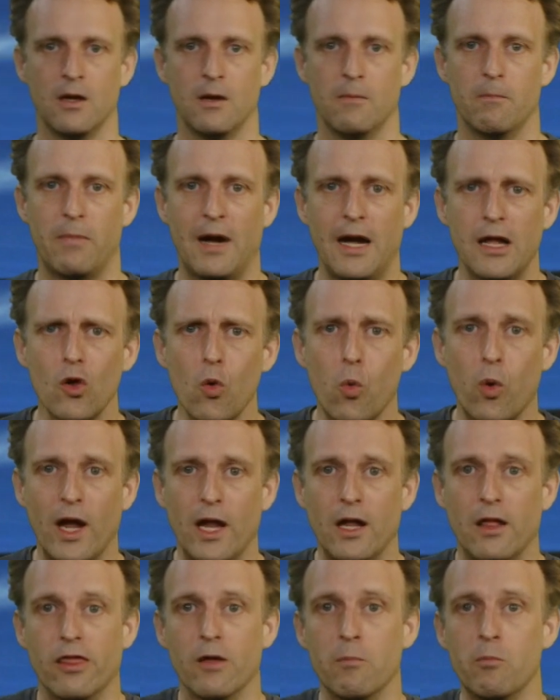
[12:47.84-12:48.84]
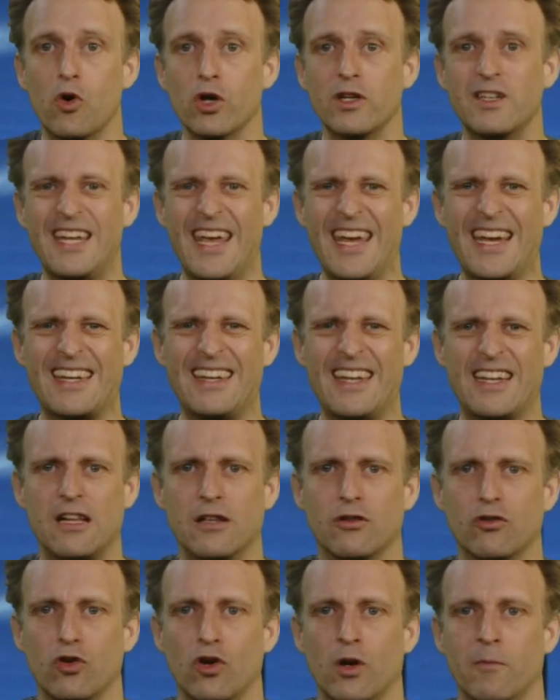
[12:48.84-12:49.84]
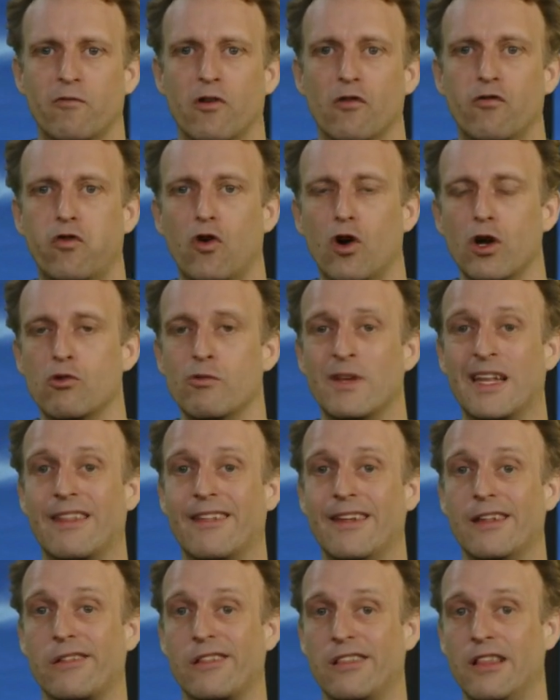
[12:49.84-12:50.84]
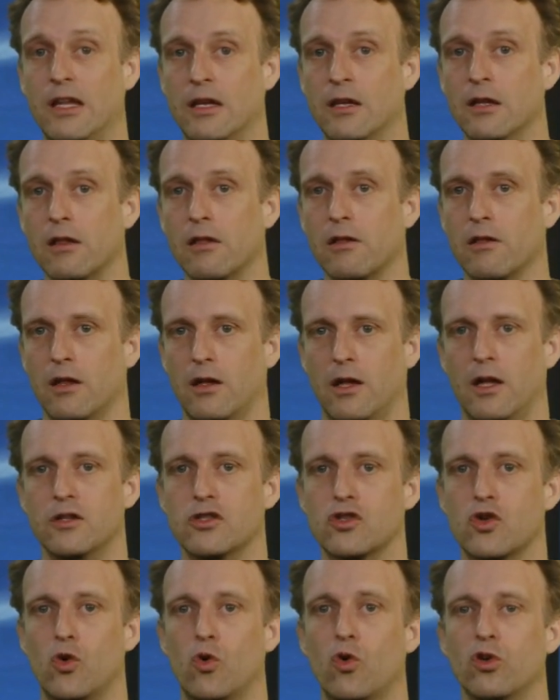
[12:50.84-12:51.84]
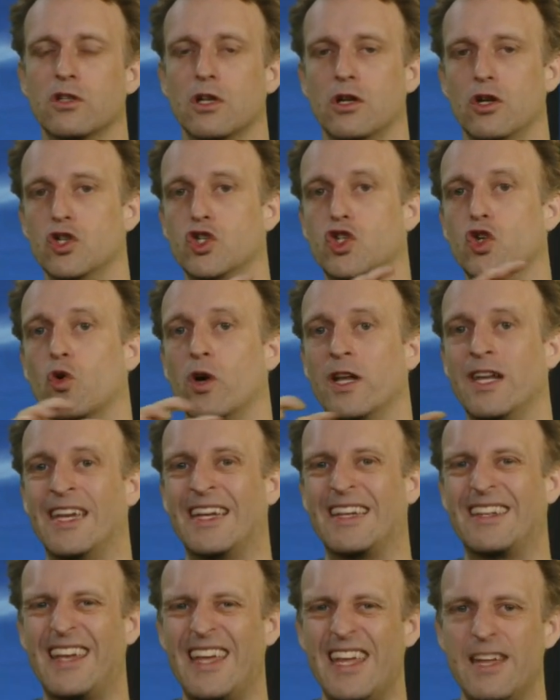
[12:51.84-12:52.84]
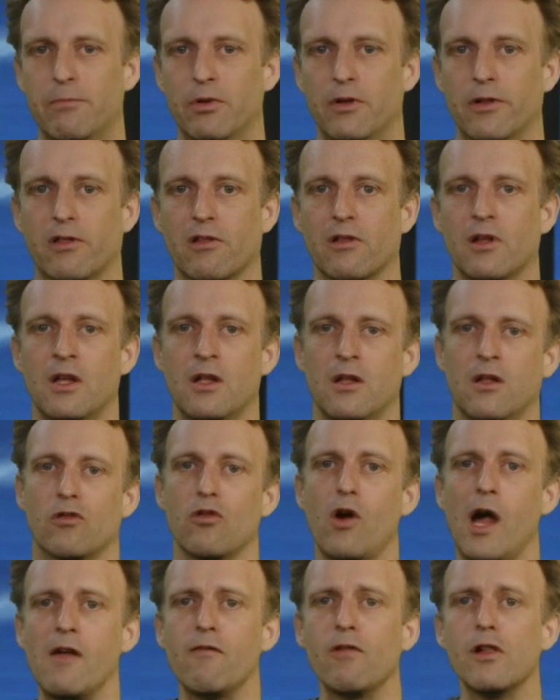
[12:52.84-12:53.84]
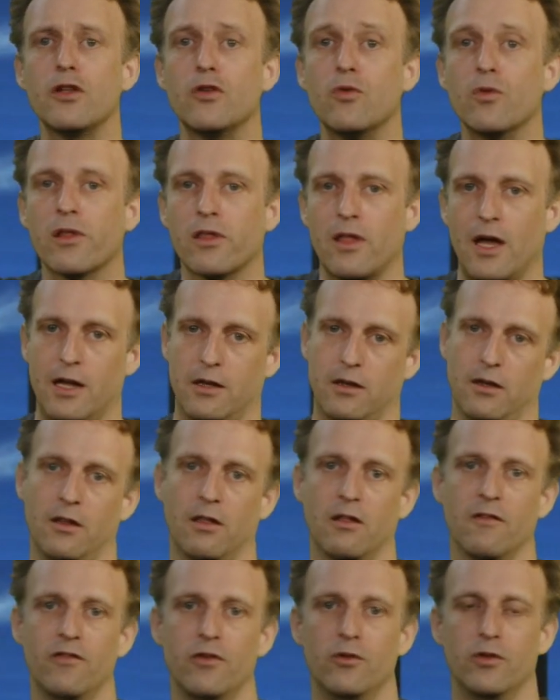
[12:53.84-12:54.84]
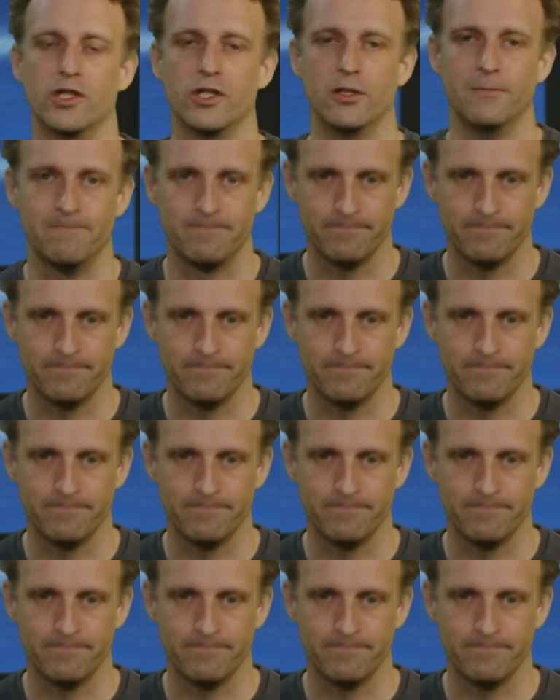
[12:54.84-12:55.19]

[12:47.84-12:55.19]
By the way, the more technical term for following these links is called joining tables, so I will use that in the future.